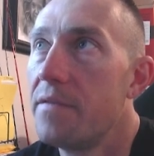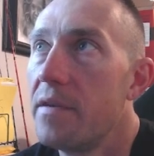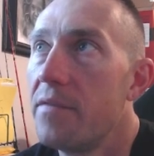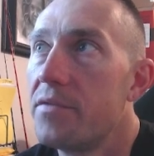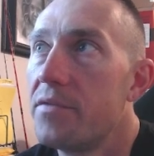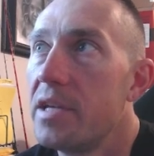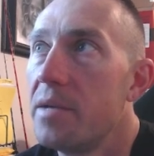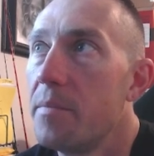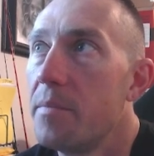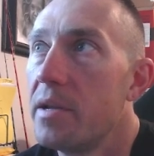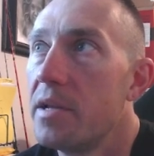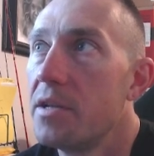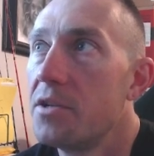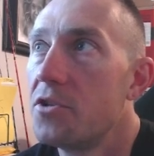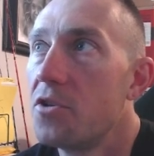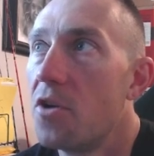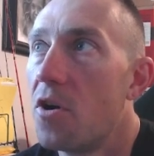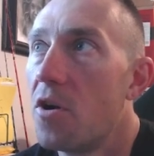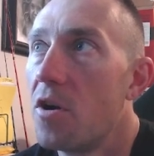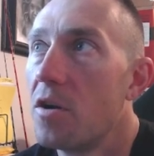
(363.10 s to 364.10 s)

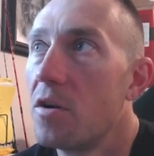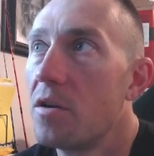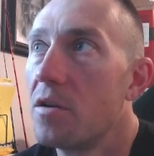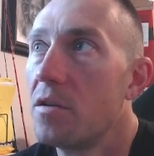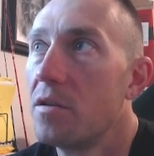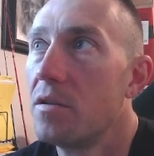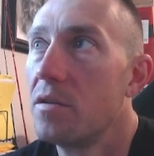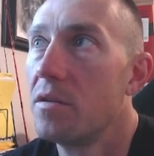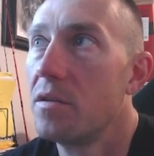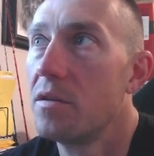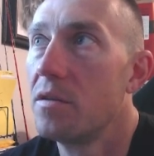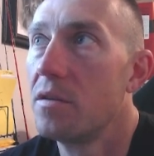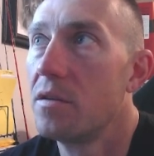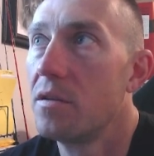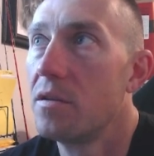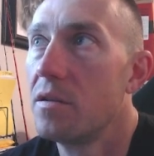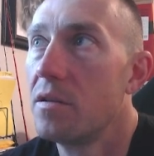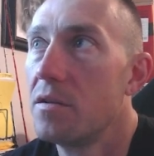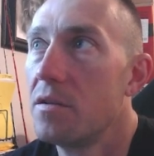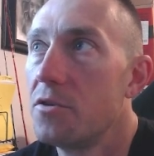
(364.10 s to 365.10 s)
15-minute chart
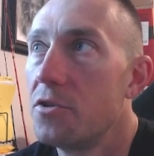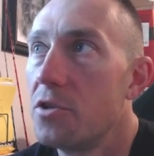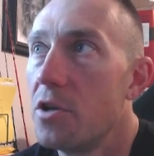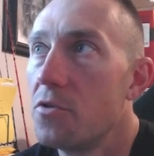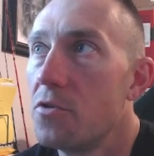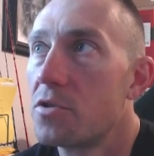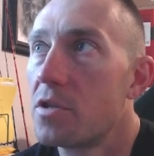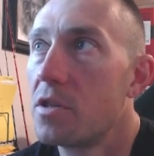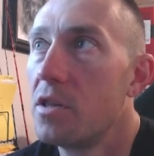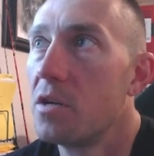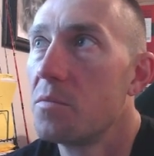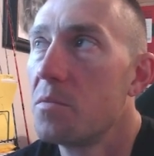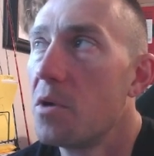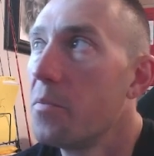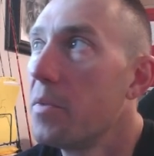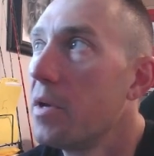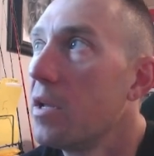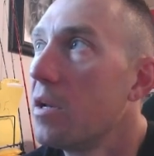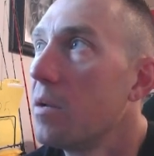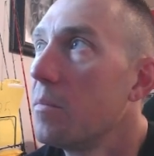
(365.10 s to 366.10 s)
shows clear
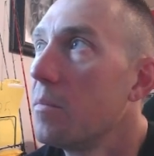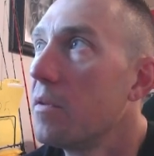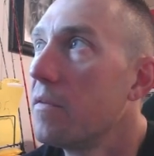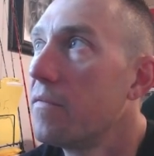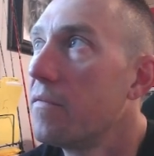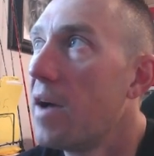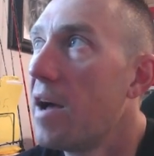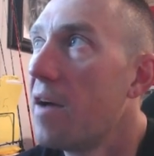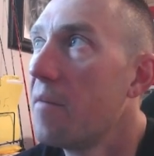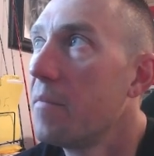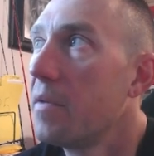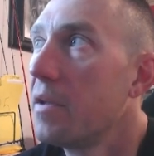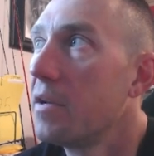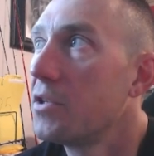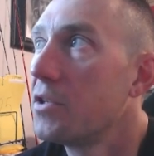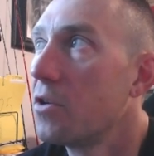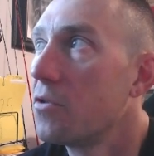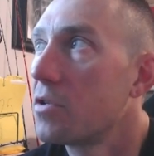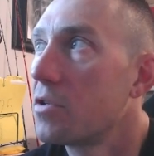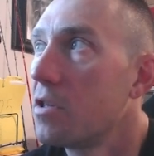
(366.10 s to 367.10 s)
momentum, the
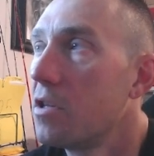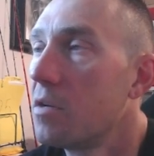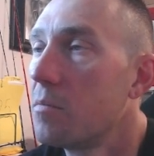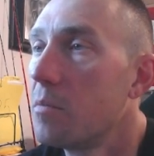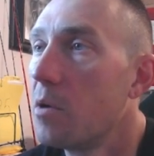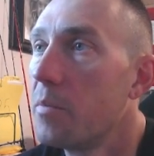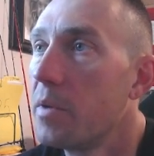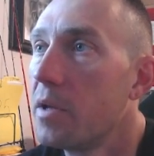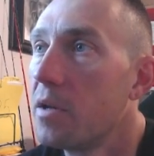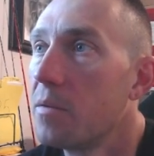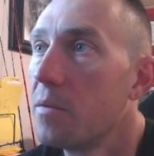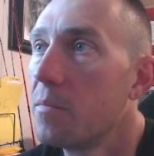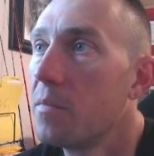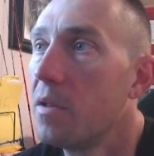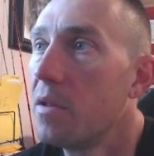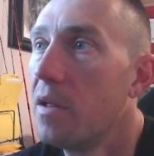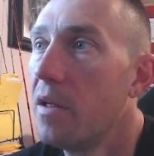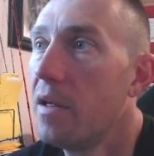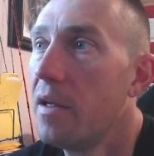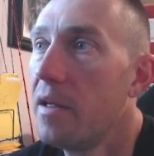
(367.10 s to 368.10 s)
5-minute shows clear
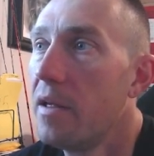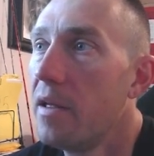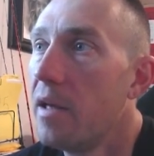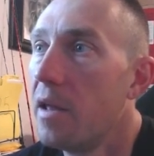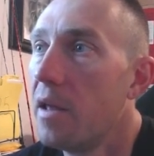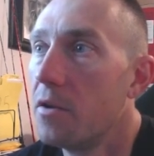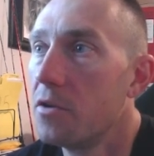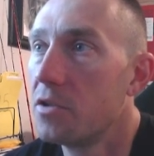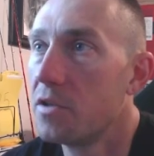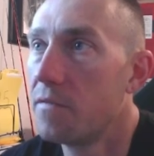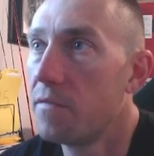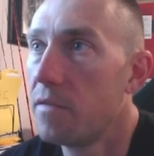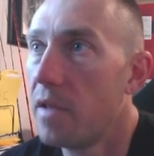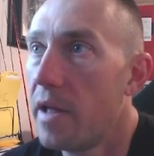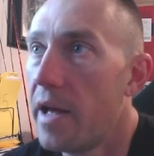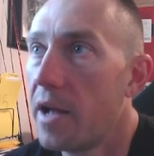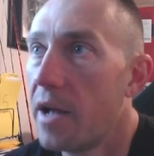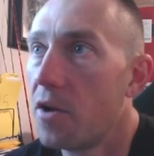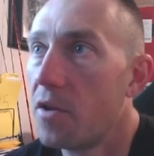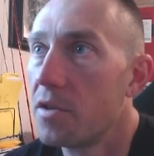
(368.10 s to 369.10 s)
momentum, and there's a
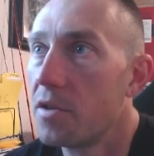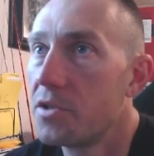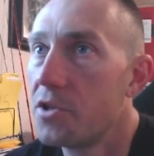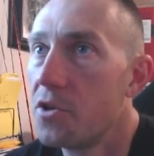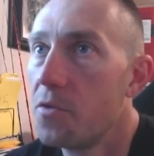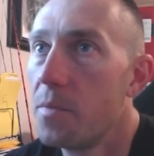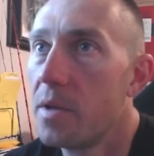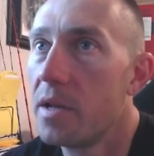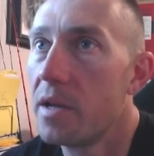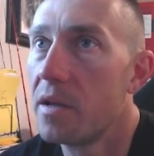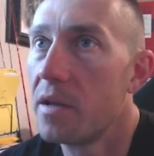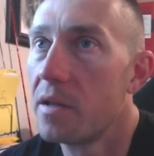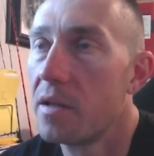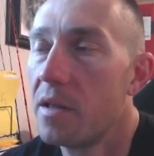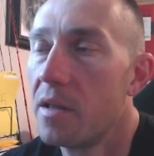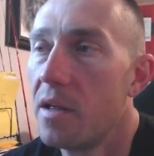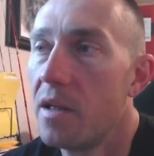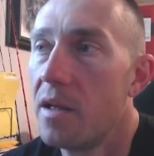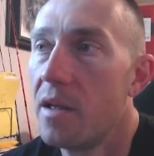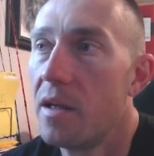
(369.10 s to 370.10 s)
flag on the 2-minute,